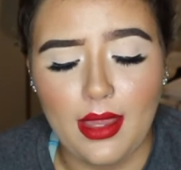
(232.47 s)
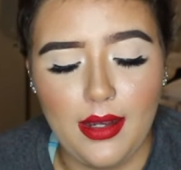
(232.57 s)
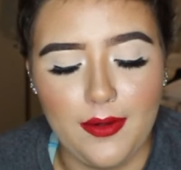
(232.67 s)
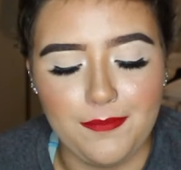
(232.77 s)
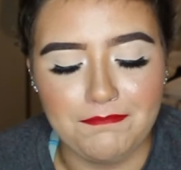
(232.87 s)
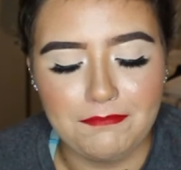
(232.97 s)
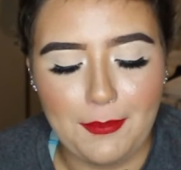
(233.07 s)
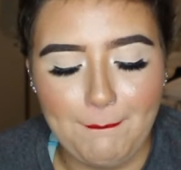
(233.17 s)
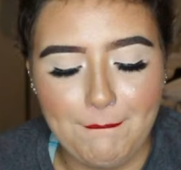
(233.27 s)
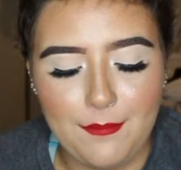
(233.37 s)

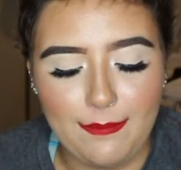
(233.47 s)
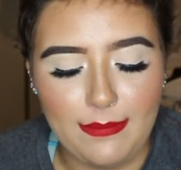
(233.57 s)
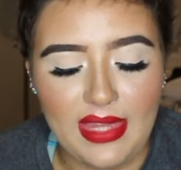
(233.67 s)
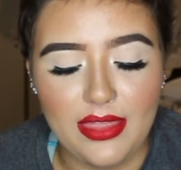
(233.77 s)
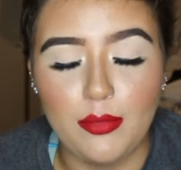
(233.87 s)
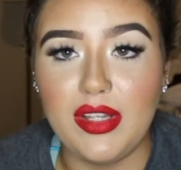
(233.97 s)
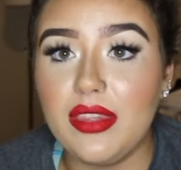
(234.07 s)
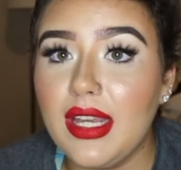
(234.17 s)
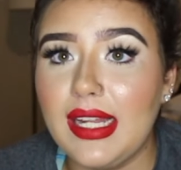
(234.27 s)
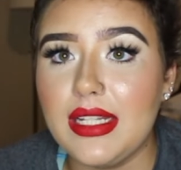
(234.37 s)
The one
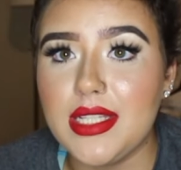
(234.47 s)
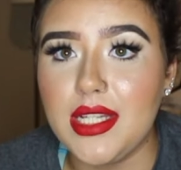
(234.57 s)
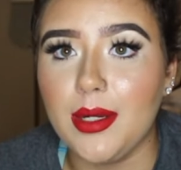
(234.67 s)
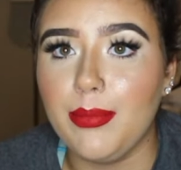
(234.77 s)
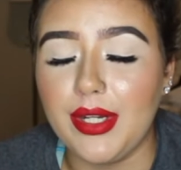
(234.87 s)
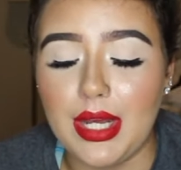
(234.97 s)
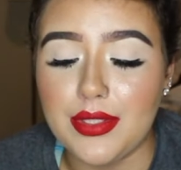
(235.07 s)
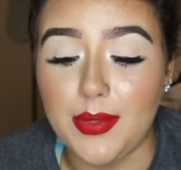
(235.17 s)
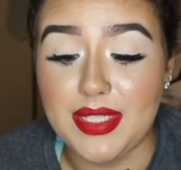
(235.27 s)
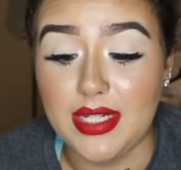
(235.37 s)
thing I didn't see her point out,
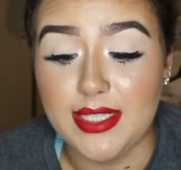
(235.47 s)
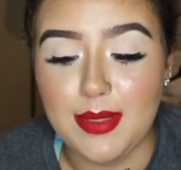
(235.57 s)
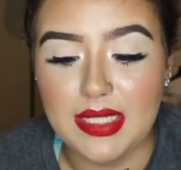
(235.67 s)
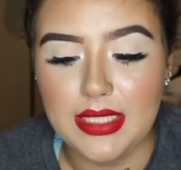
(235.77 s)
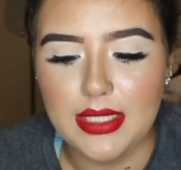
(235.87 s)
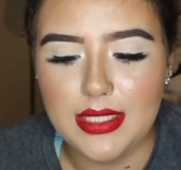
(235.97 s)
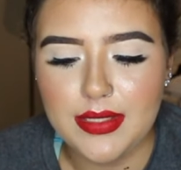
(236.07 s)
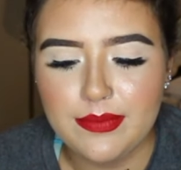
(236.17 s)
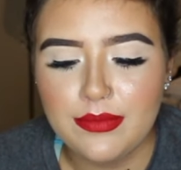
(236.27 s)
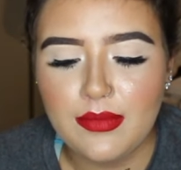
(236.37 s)
so I wasn't expecting this,
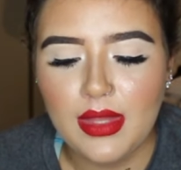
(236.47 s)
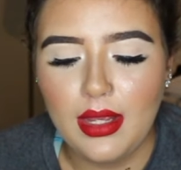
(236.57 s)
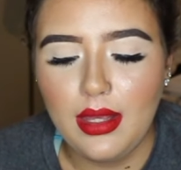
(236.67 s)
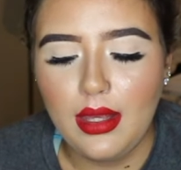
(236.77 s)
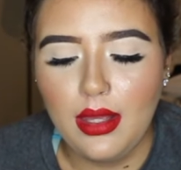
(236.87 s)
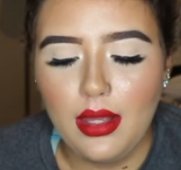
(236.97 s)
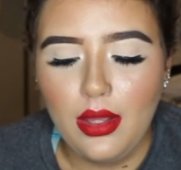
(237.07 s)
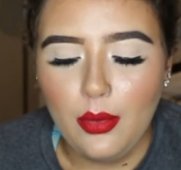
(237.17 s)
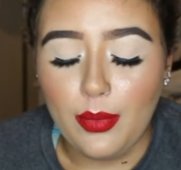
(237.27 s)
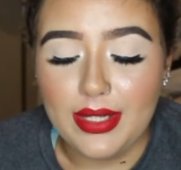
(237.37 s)

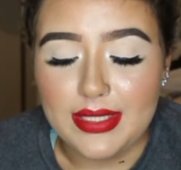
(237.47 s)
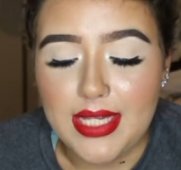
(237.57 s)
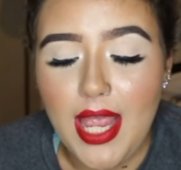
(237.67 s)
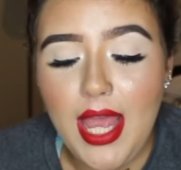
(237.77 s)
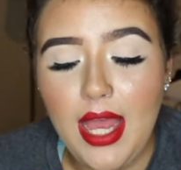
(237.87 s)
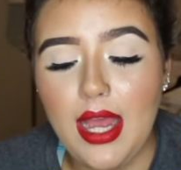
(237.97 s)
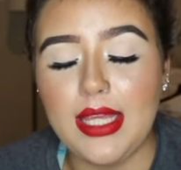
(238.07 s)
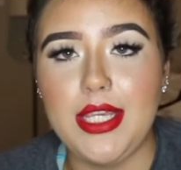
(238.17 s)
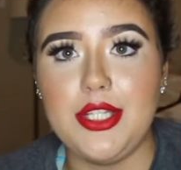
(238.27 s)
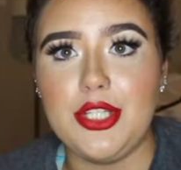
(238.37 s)
was
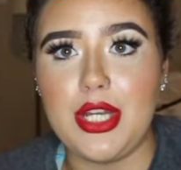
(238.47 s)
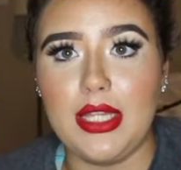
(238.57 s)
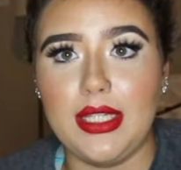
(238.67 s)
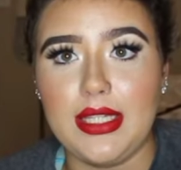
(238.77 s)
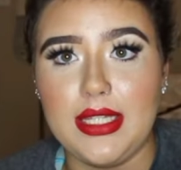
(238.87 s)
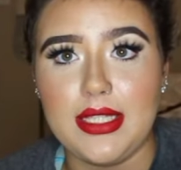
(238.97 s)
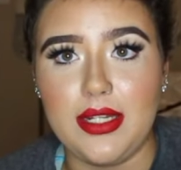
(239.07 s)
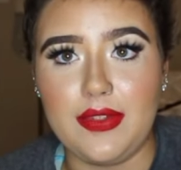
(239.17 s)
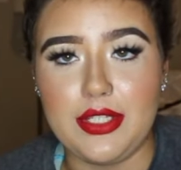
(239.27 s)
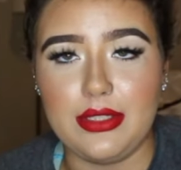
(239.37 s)
on like the inside
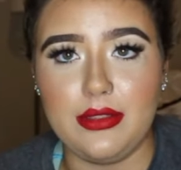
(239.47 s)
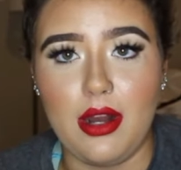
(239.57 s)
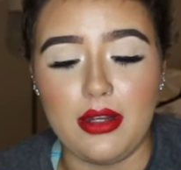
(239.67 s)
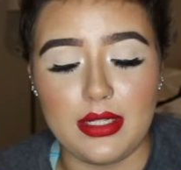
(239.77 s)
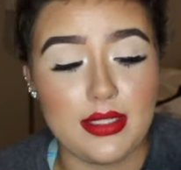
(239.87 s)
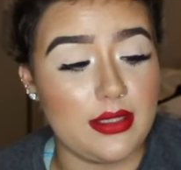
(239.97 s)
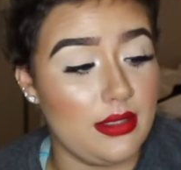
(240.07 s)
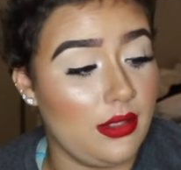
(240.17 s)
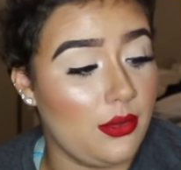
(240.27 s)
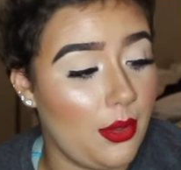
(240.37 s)
of each little carton it says a
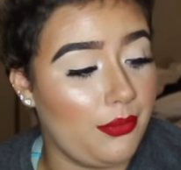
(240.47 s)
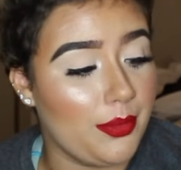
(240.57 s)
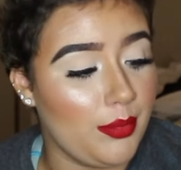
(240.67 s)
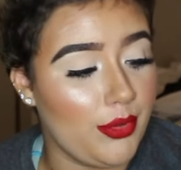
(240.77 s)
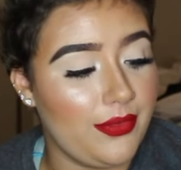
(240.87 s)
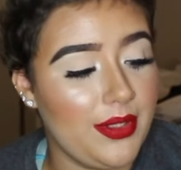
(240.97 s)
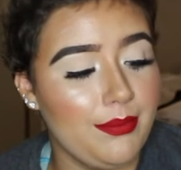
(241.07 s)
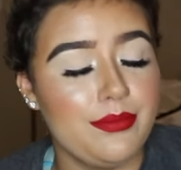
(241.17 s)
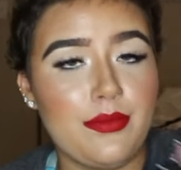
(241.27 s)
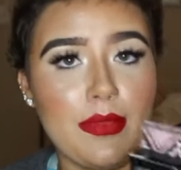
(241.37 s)
little quote from the movie.